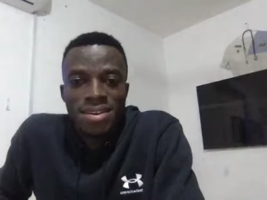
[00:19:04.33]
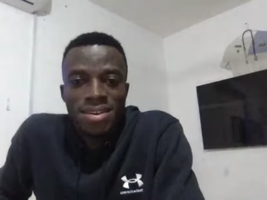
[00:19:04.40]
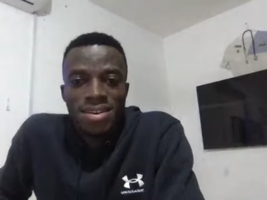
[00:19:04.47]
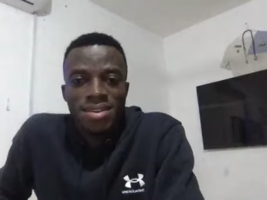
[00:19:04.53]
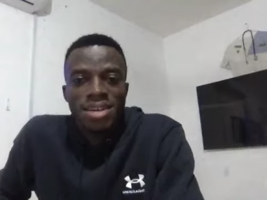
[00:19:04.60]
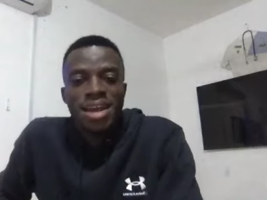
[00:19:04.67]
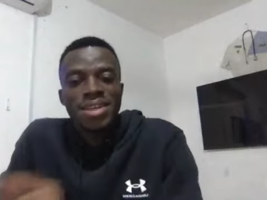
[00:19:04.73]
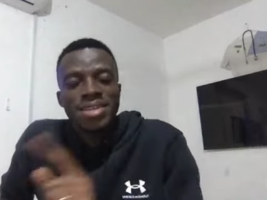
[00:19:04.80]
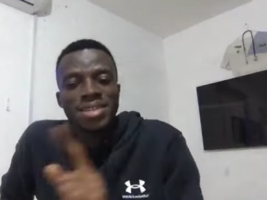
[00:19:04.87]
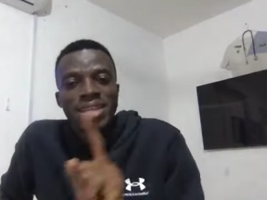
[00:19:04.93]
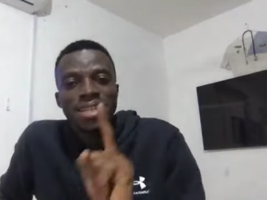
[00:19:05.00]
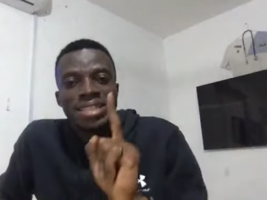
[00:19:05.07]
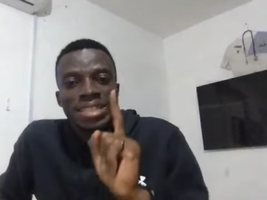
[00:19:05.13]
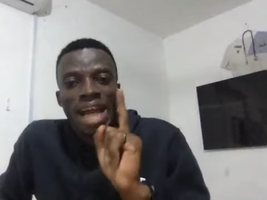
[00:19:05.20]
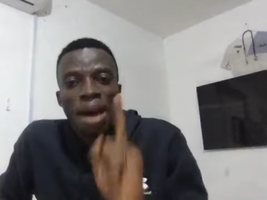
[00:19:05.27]
That is the
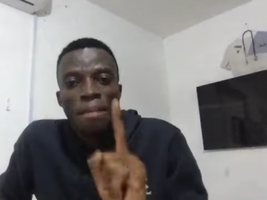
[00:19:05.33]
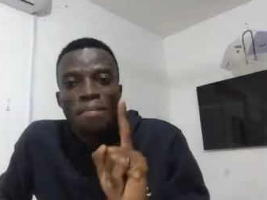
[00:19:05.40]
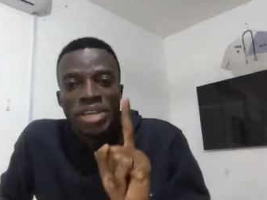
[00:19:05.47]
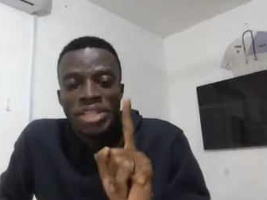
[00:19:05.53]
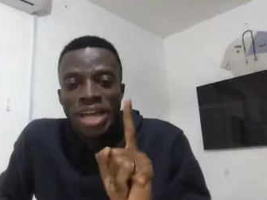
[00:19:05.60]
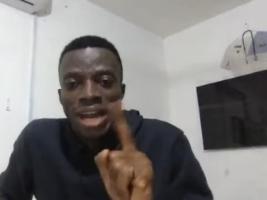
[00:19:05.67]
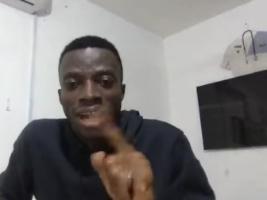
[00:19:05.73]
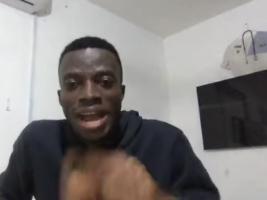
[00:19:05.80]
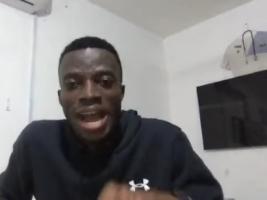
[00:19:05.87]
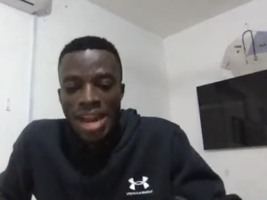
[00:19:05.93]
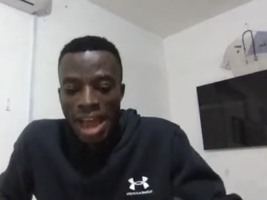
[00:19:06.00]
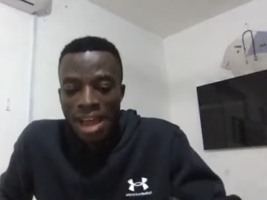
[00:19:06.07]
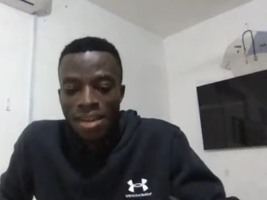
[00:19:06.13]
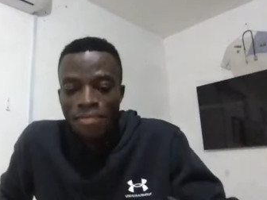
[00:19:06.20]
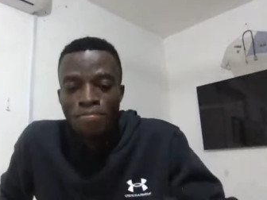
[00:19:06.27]
damage Ghana
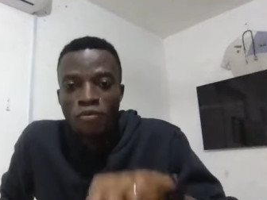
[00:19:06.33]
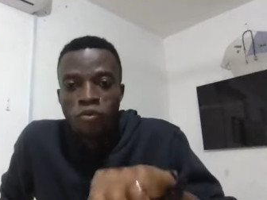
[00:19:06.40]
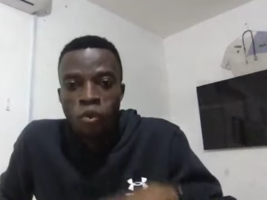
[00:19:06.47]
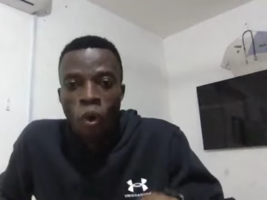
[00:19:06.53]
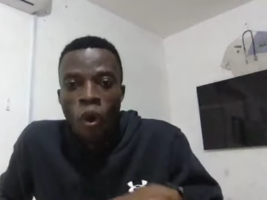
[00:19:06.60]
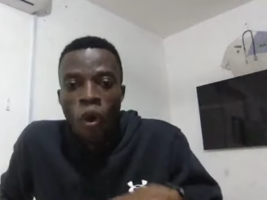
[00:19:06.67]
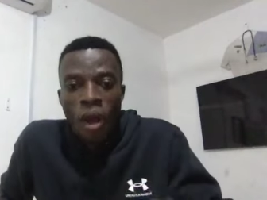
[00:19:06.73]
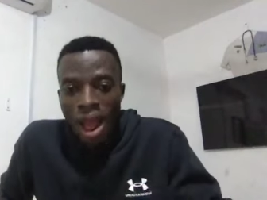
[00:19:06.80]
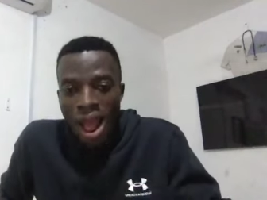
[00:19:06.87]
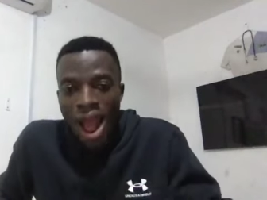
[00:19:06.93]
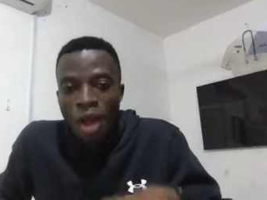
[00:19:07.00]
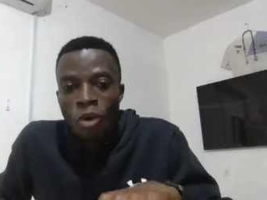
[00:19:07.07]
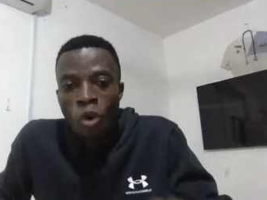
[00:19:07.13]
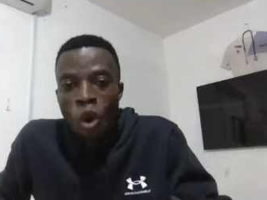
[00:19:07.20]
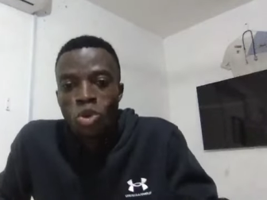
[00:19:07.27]
for
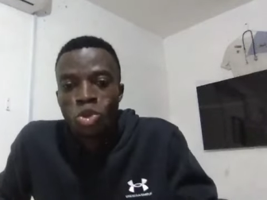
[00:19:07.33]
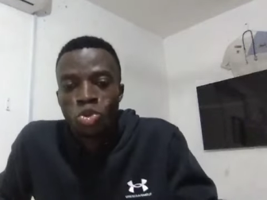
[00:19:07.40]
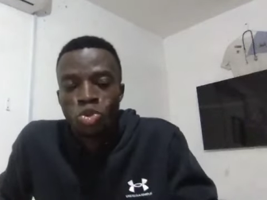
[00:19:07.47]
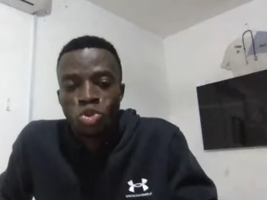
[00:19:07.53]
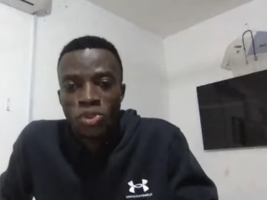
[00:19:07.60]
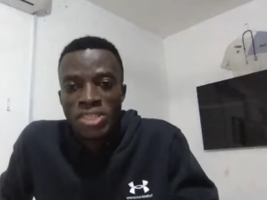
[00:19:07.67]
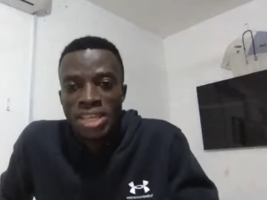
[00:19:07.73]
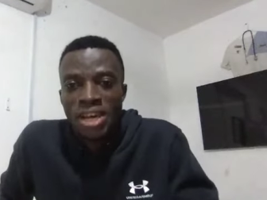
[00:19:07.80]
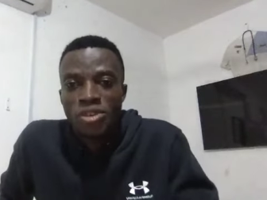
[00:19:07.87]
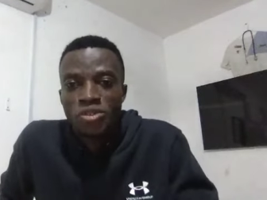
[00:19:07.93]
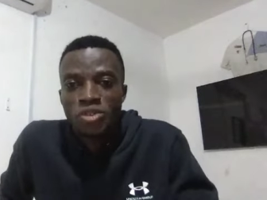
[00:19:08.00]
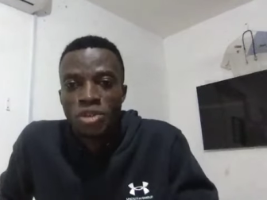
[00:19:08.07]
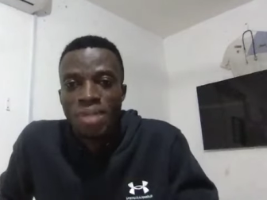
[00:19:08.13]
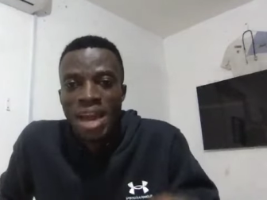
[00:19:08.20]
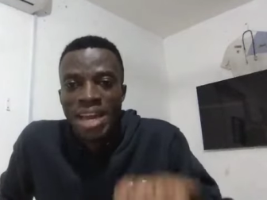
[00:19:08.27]
across to this
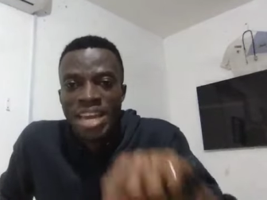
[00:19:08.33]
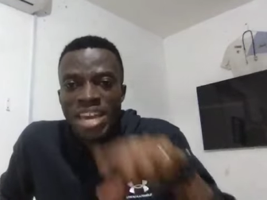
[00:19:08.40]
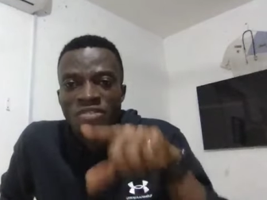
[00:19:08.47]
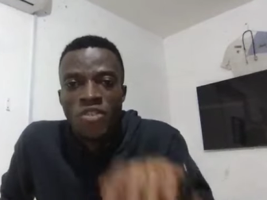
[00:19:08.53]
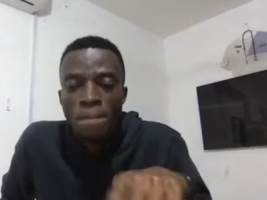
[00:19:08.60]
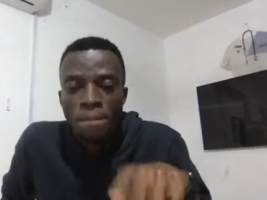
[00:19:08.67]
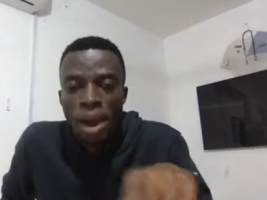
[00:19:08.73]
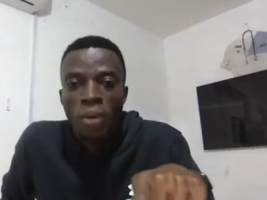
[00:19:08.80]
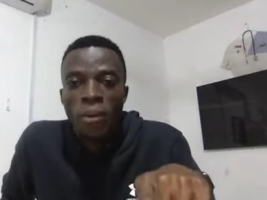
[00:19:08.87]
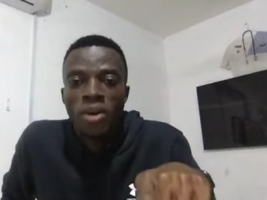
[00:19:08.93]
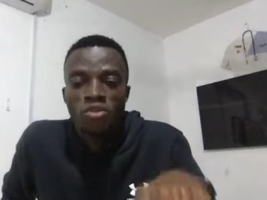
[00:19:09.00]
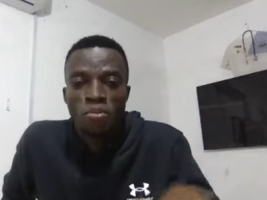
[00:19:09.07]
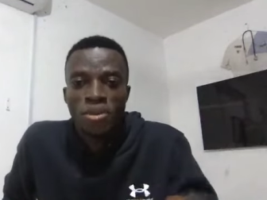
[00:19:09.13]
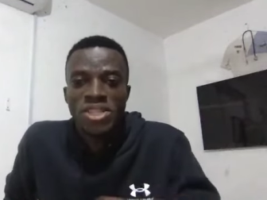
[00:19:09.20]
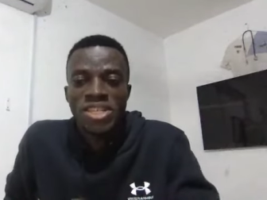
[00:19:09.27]
country by giving power to
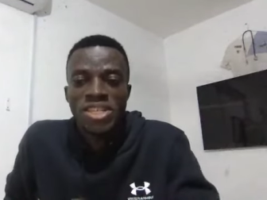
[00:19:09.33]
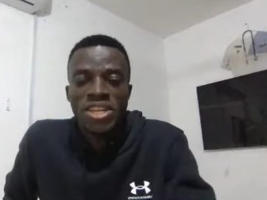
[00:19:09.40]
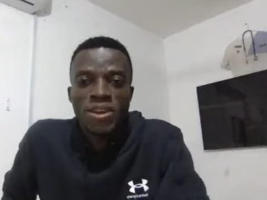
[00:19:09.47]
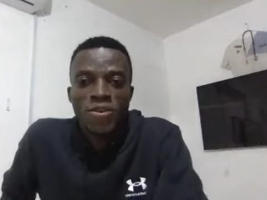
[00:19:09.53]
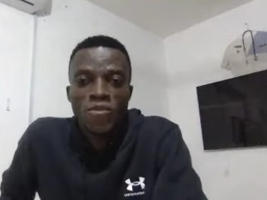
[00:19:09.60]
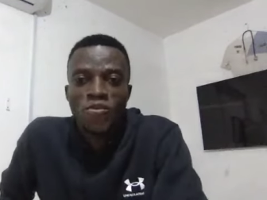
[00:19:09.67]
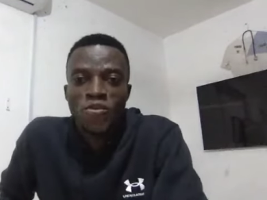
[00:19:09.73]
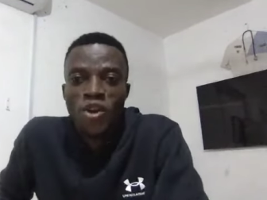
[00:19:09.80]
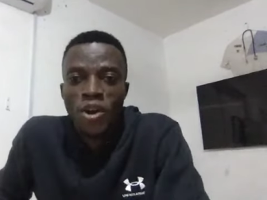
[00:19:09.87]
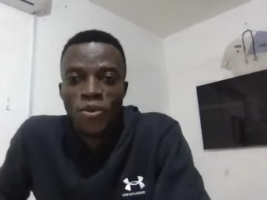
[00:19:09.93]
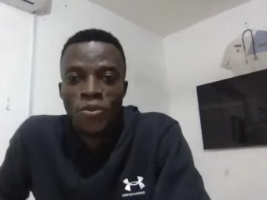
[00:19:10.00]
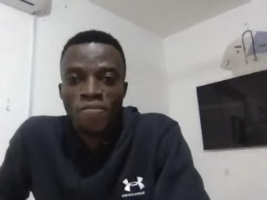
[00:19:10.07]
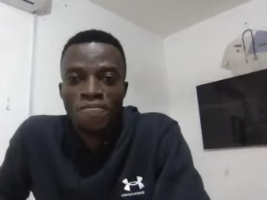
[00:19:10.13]
President Akufo-Addo.